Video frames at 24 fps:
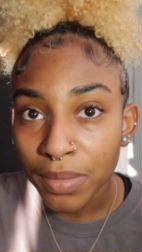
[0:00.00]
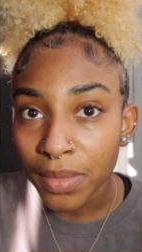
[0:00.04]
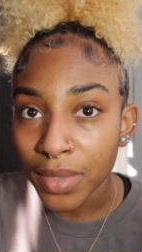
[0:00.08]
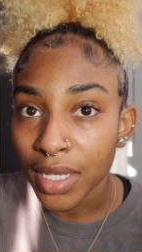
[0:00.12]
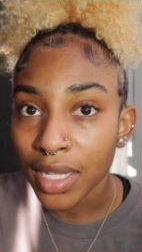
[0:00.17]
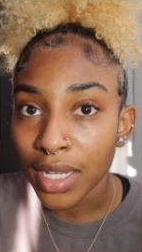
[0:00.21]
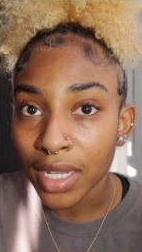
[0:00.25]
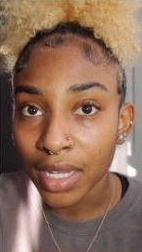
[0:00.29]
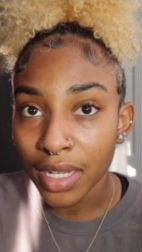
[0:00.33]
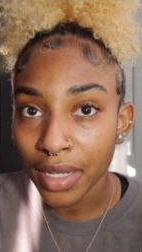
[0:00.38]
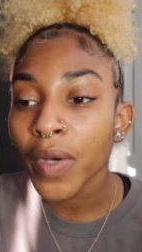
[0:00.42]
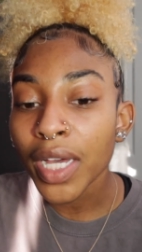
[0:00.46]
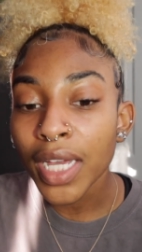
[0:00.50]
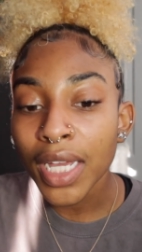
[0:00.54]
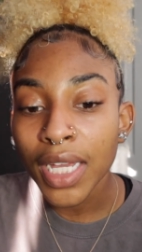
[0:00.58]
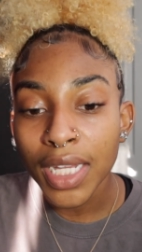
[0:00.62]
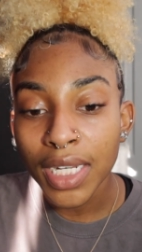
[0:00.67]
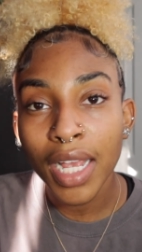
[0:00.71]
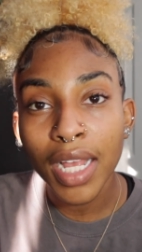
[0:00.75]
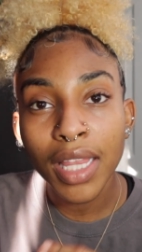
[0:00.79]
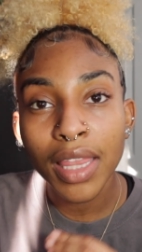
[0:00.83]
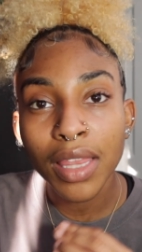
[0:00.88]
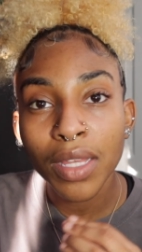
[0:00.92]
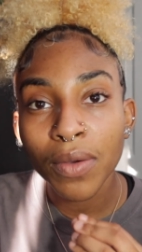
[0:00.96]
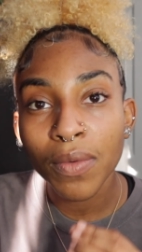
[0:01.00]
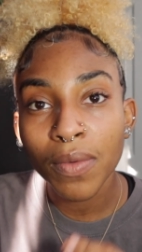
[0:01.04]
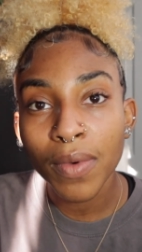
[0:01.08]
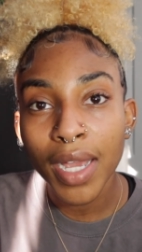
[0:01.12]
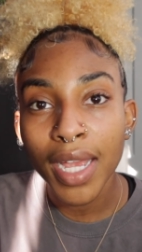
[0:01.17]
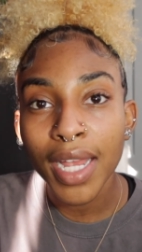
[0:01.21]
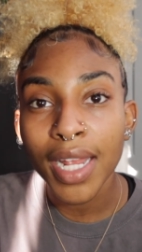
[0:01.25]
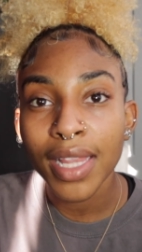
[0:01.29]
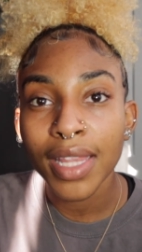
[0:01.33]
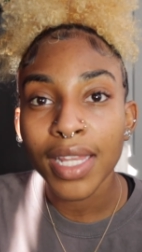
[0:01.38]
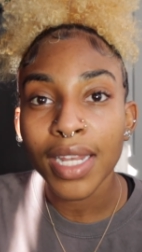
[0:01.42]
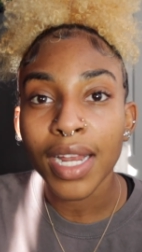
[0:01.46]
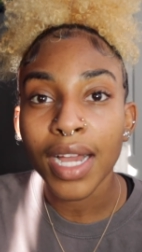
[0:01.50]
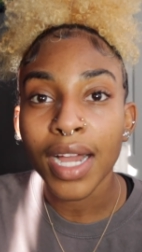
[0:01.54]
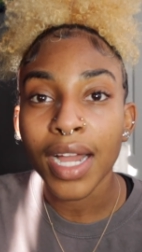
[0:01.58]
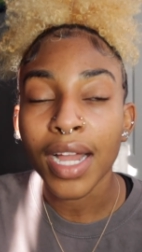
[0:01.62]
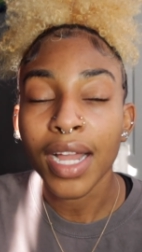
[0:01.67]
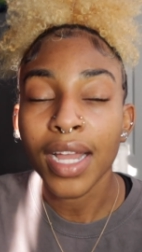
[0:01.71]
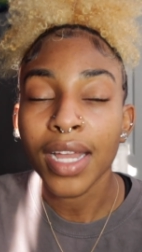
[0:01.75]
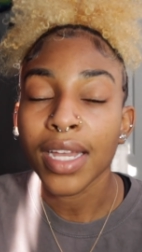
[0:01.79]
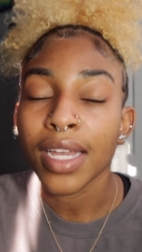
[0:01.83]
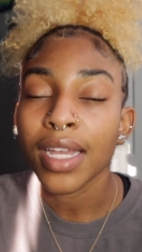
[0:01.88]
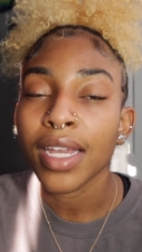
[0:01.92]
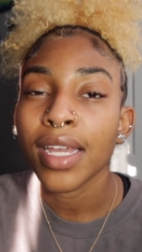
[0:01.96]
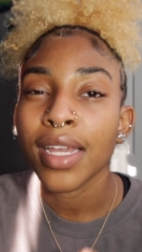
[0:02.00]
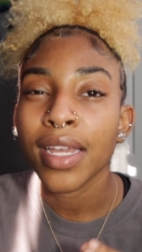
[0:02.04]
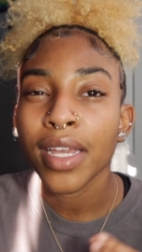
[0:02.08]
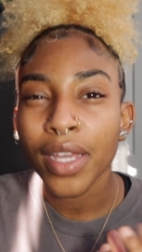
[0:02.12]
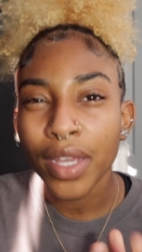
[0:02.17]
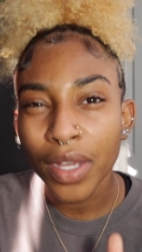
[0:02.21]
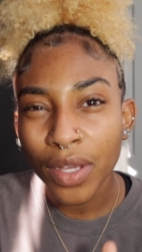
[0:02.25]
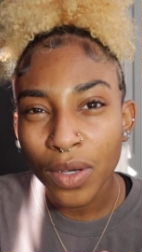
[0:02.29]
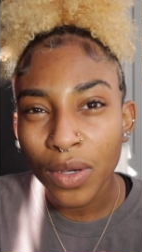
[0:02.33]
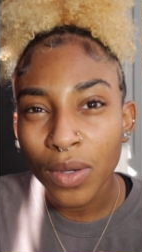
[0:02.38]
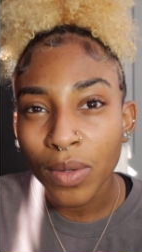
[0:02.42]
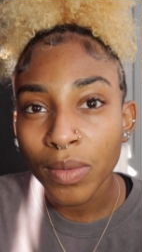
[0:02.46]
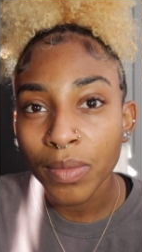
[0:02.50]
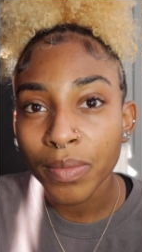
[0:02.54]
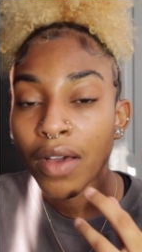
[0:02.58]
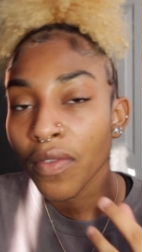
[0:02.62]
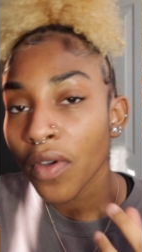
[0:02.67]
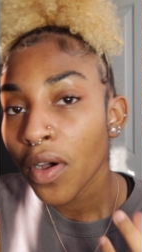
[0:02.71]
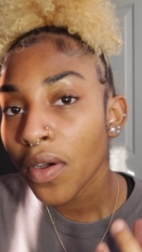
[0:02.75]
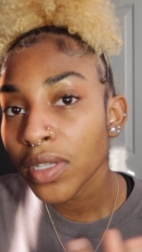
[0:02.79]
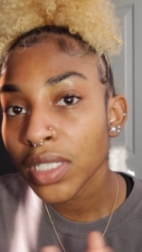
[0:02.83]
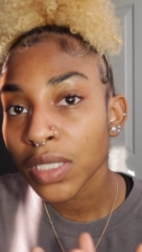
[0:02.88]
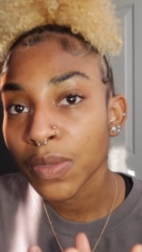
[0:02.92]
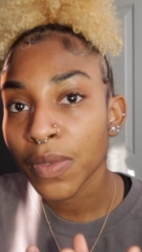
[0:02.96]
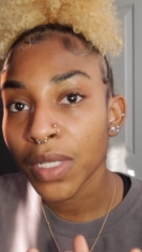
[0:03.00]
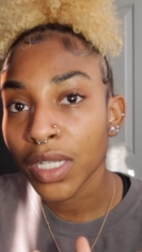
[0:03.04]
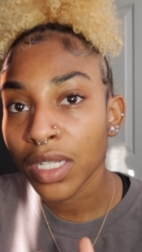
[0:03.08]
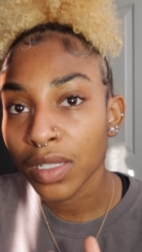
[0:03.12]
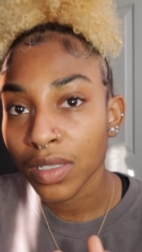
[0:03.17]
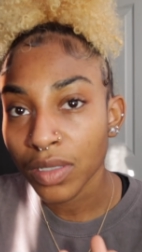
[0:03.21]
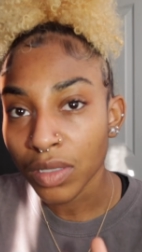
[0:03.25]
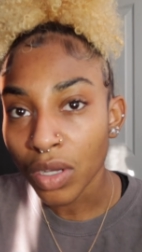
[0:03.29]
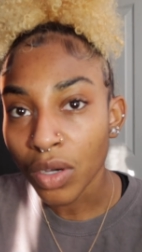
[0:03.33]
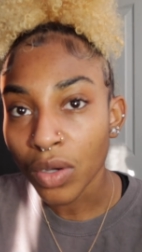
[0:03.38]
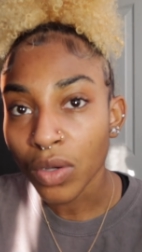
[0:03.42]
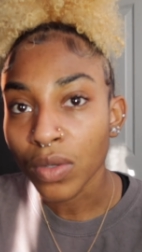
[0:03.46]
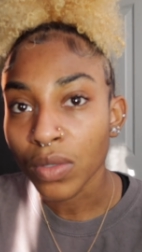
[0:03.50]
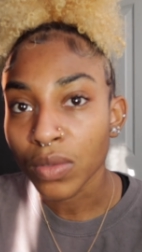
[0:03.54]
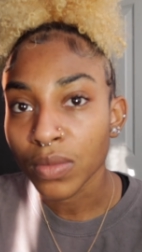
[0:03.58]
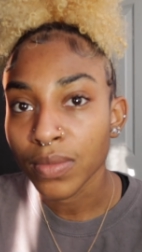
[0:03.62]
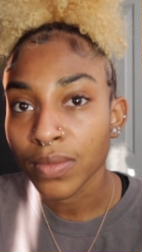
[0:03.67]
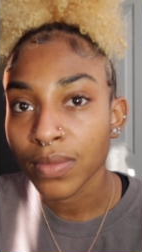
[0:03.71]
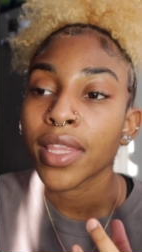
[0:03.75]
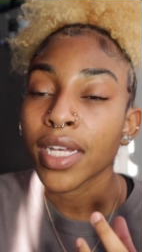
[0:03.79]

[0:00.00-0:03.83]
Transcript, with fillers: me. But in the way that I heal, I've always been alone.